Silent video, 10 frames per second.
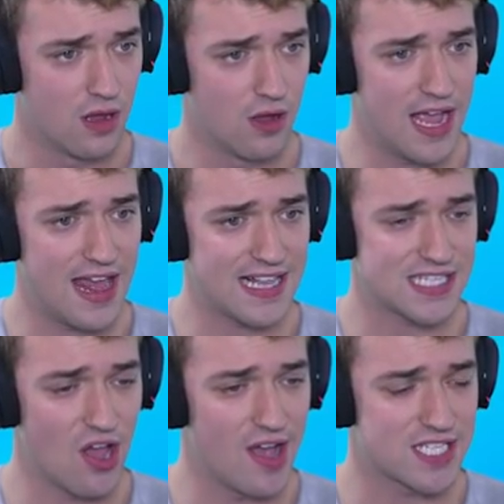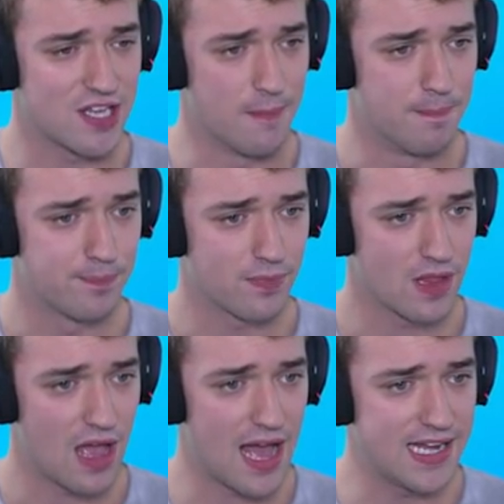Hey, that's awesome.
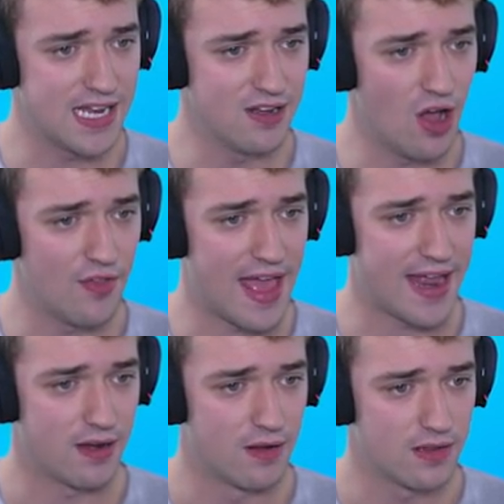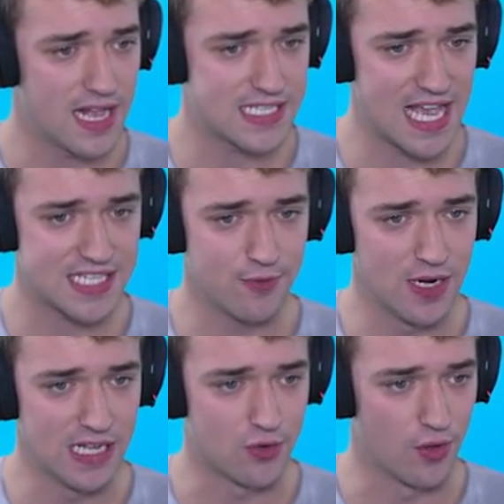I didn't know that. That's actually
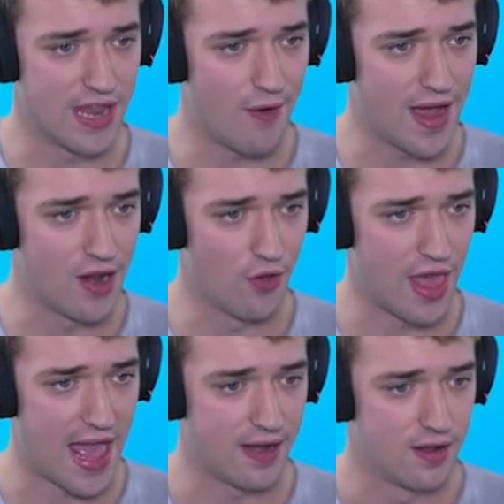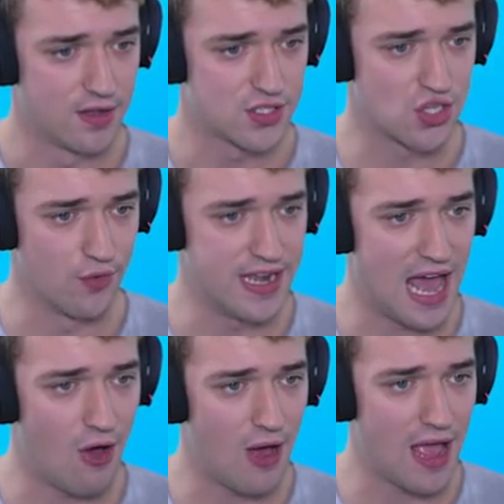really cool. Now I know that. So
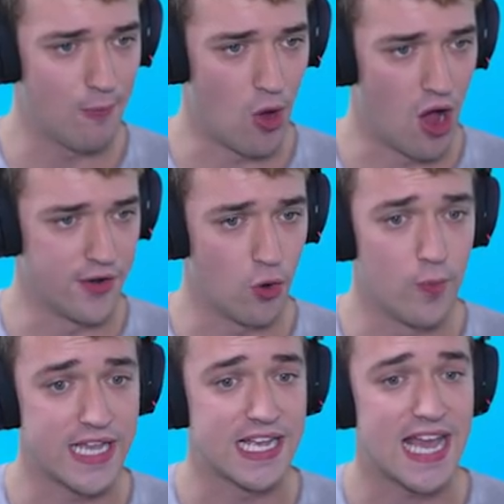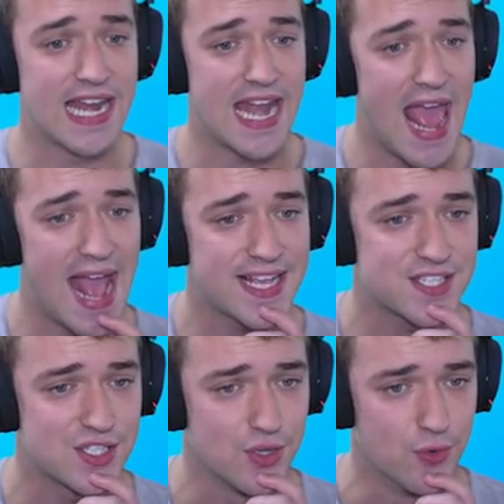now I want, oh, we can get an
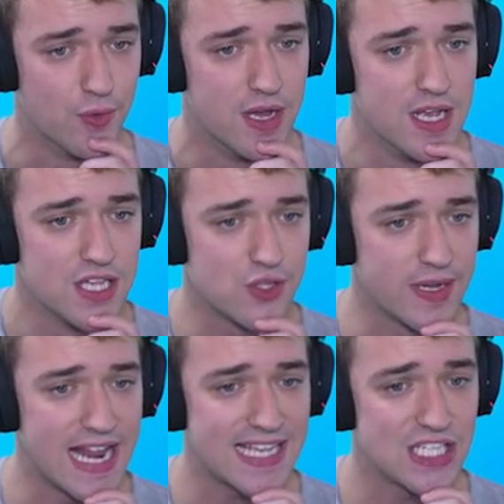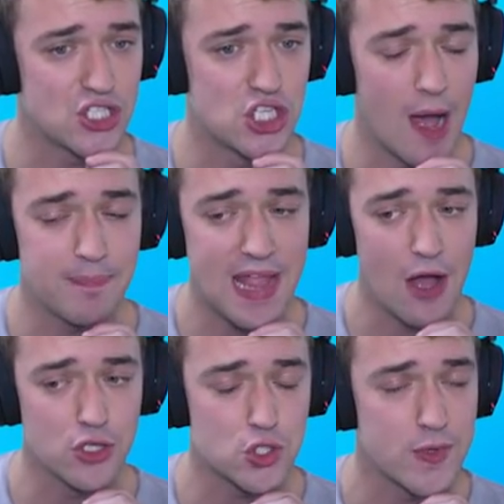axe too. So we can actually chop
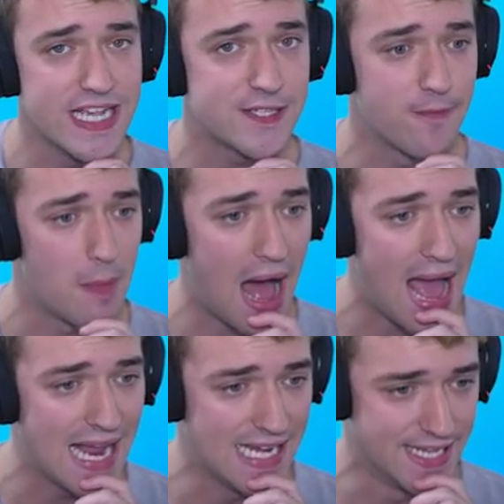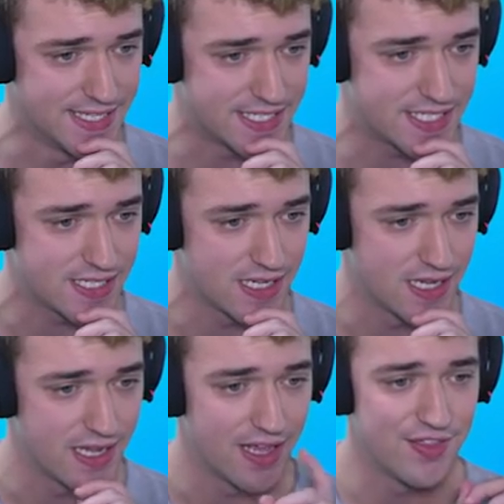down trees from islands.
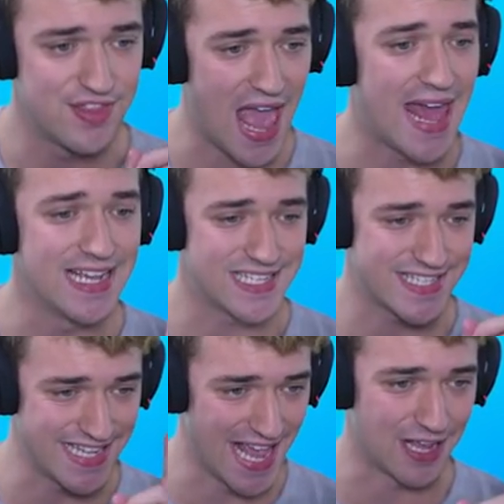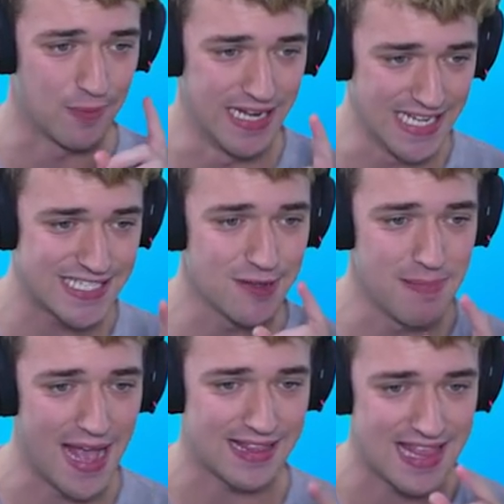That is sick. We need to
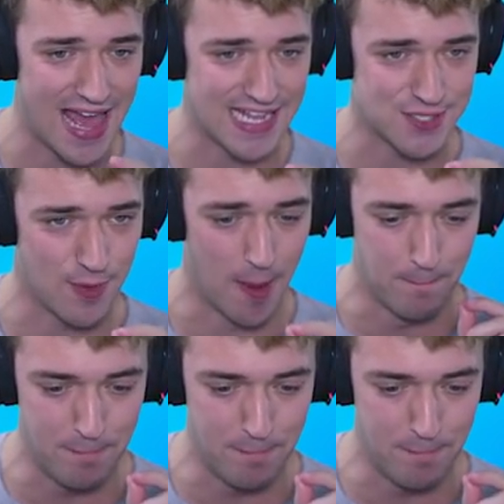make that as well.